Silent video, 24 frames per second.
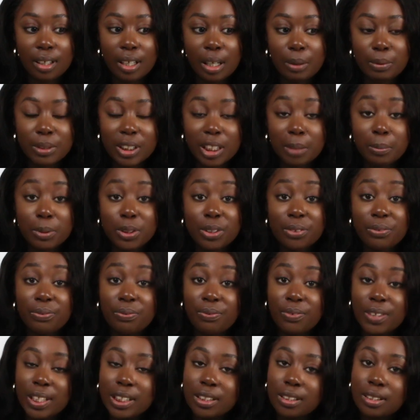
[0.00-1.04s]
was able to
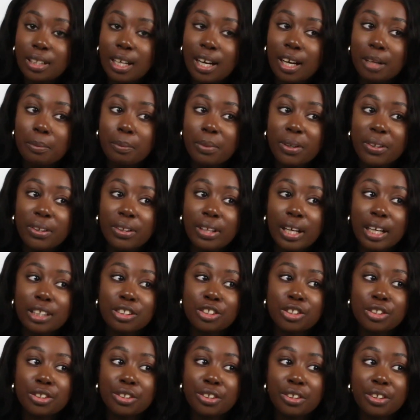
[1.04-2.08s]
fix that, but that
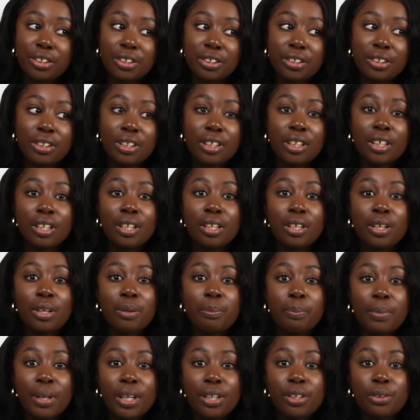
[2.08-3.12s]
shouldn't
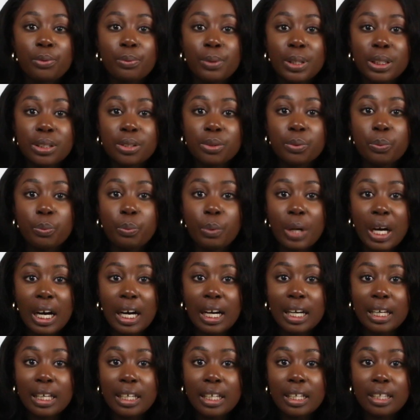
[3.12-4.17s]
be the reason
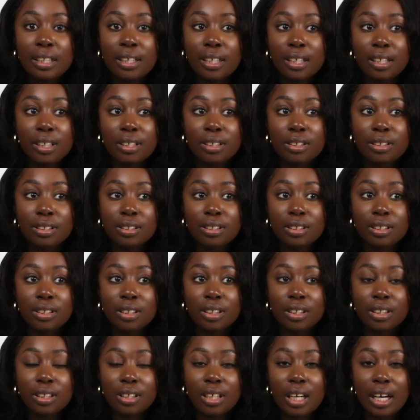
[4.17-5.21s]
why it didn't
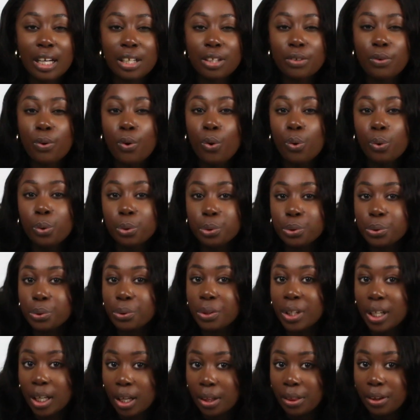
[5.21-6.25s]
kind of hold
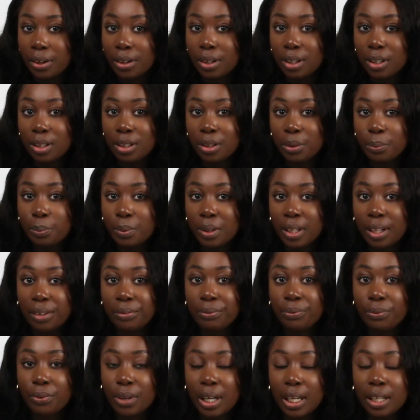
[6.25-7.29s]
together when I
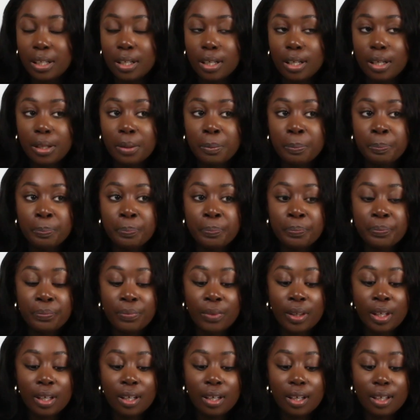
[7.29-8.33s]
fried it.
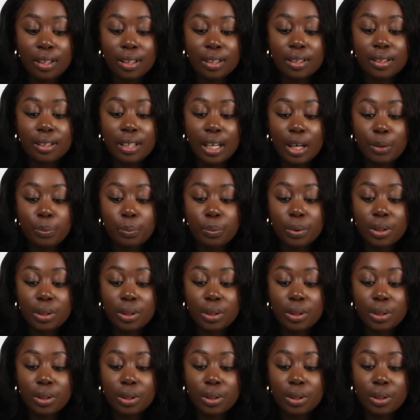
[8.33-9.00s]
I think that